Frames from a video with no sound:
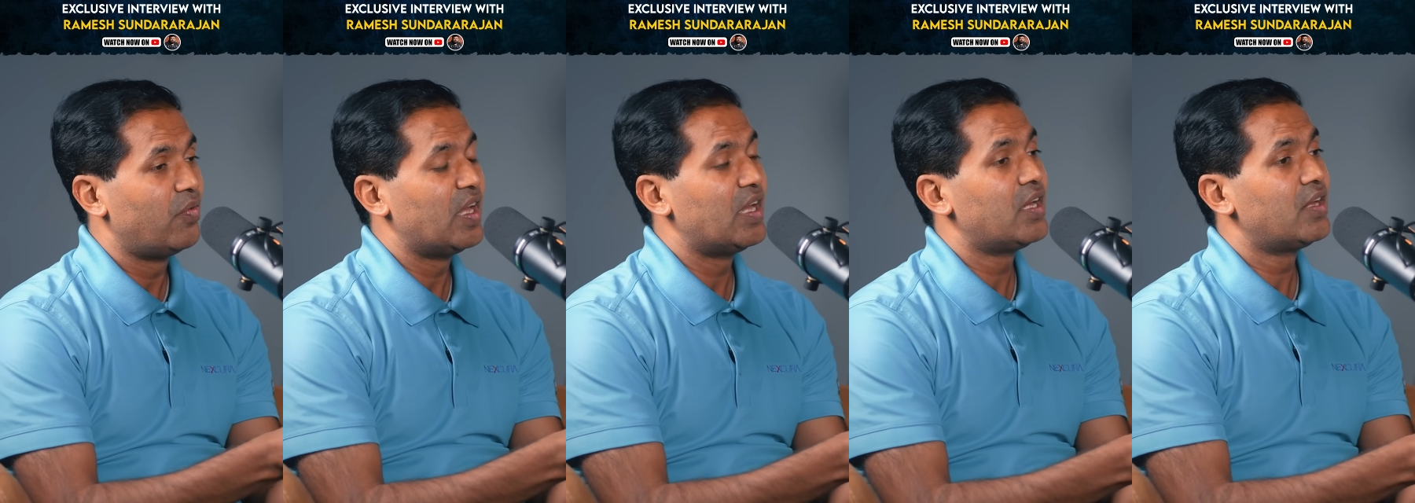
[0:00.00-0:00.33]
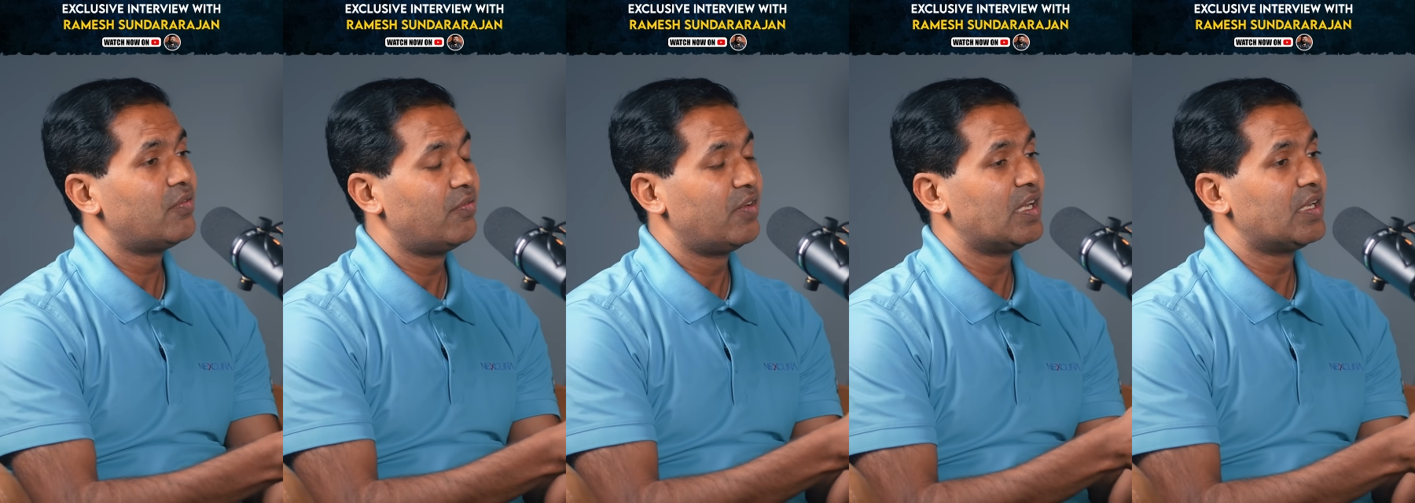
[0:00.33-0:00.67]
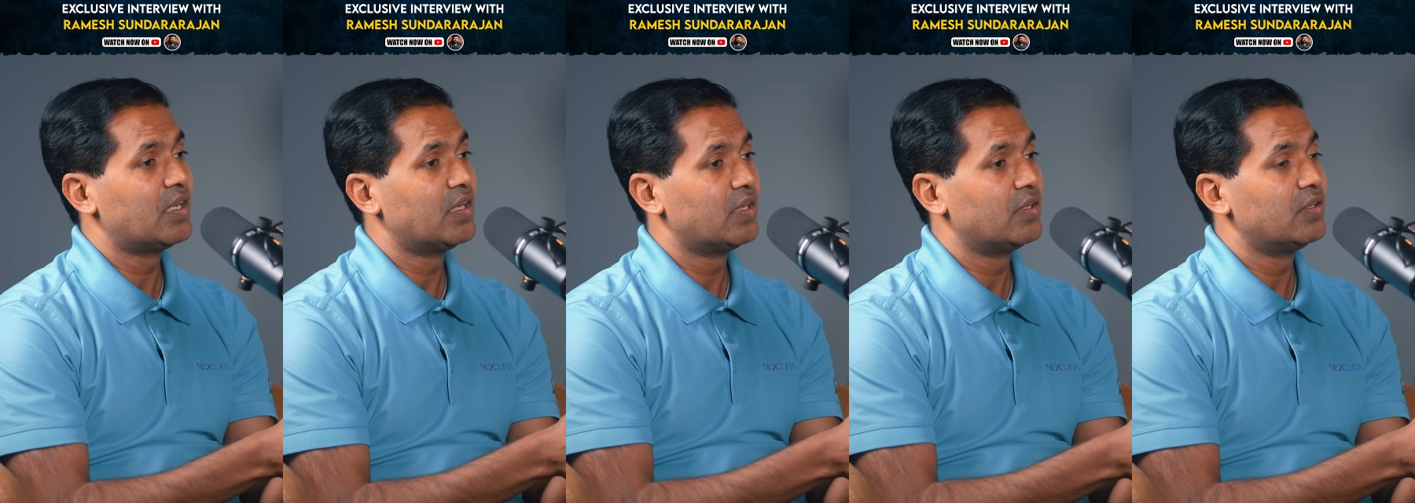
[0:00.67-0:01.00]
where we
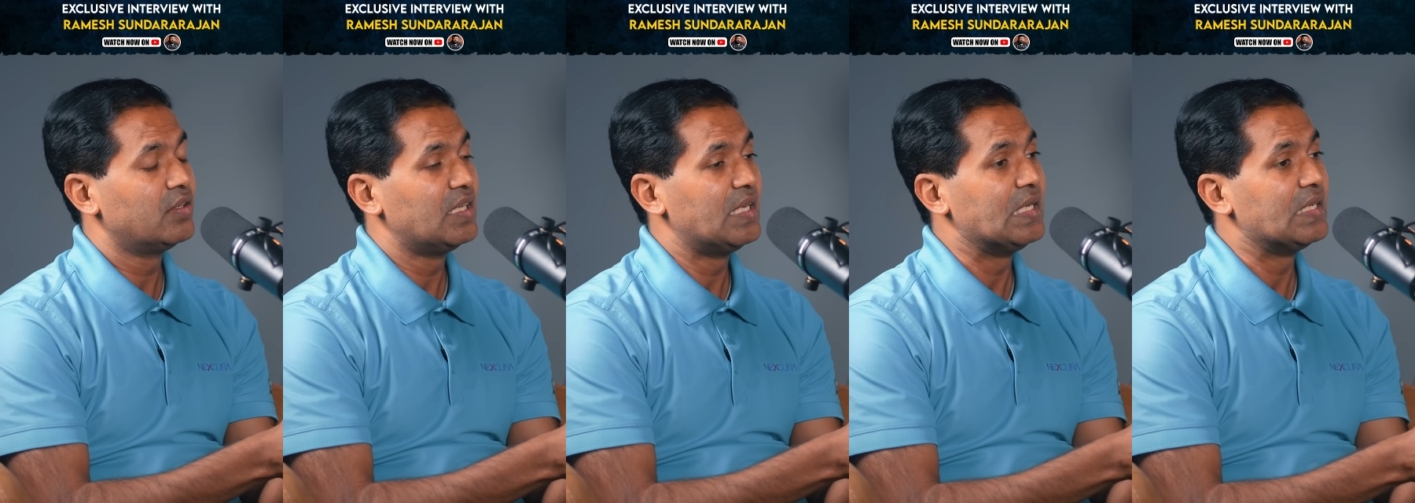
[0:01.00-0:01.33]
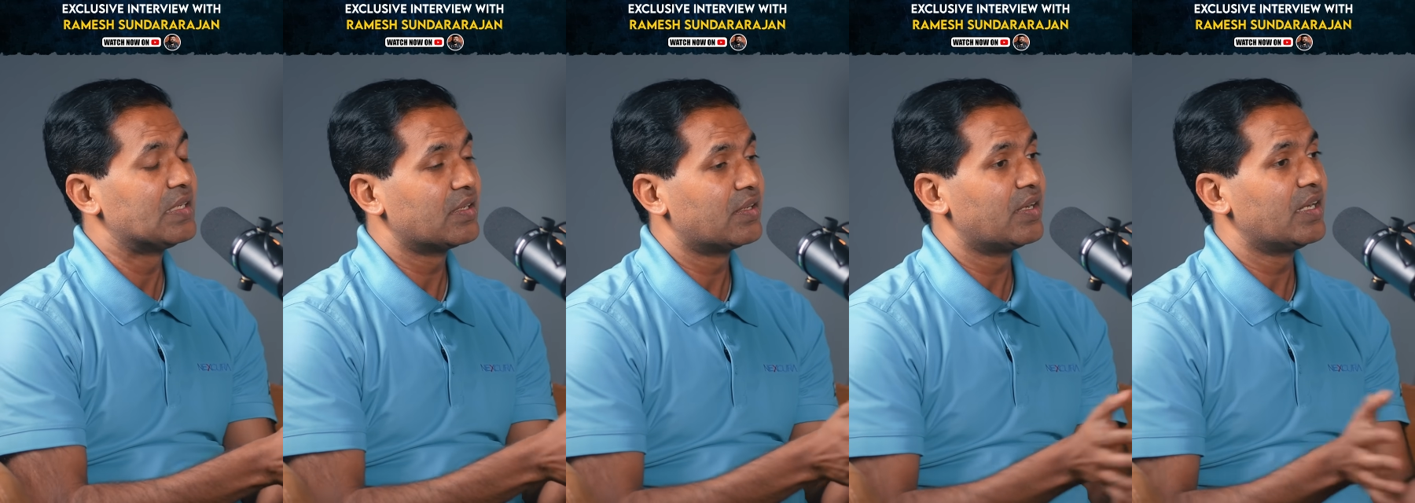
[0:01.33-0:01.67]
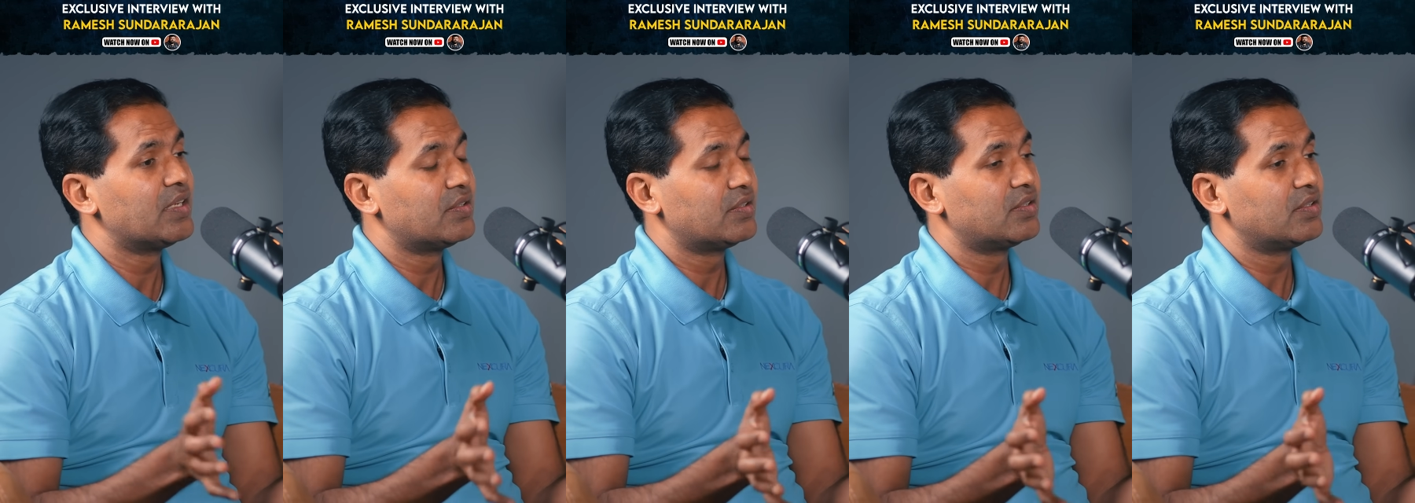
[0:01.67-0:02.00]
can
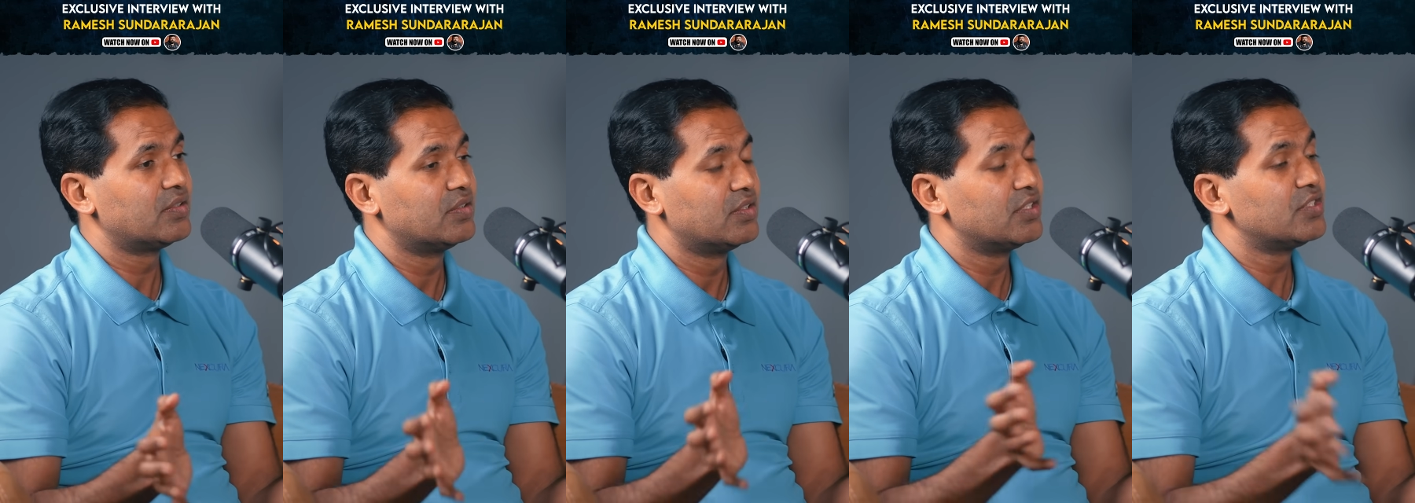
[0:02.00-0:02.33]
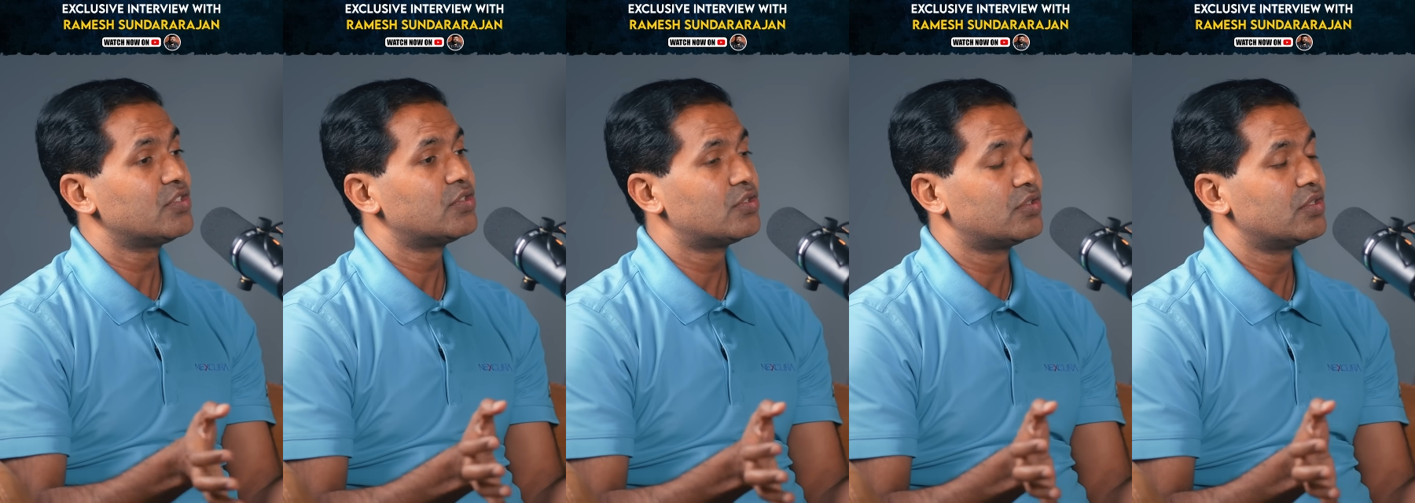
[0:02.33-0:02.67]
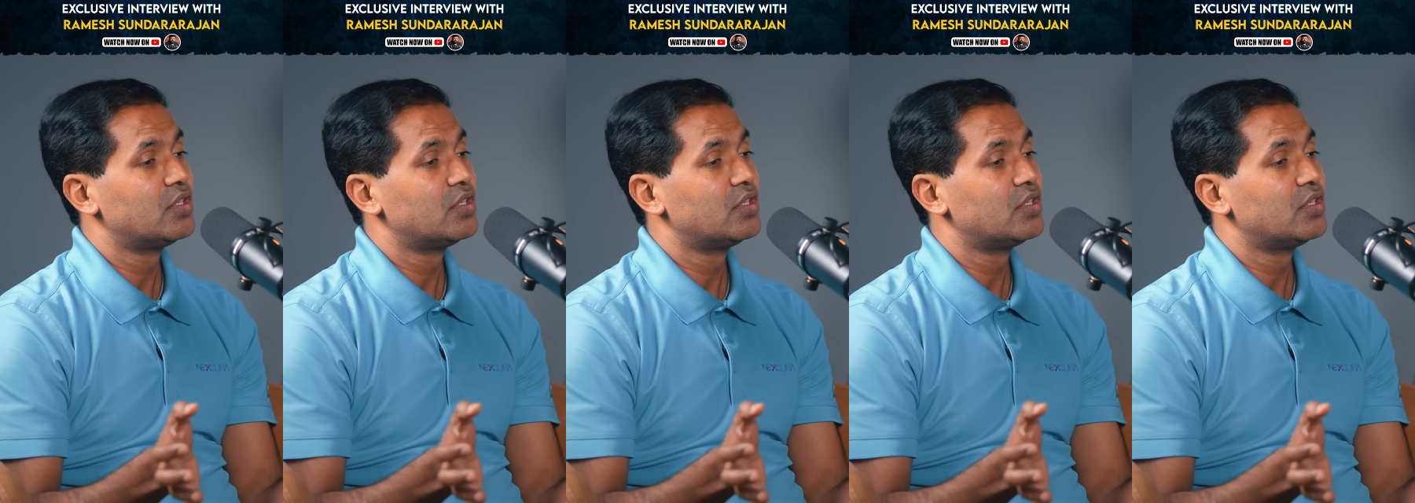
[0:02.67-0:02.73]
integrate this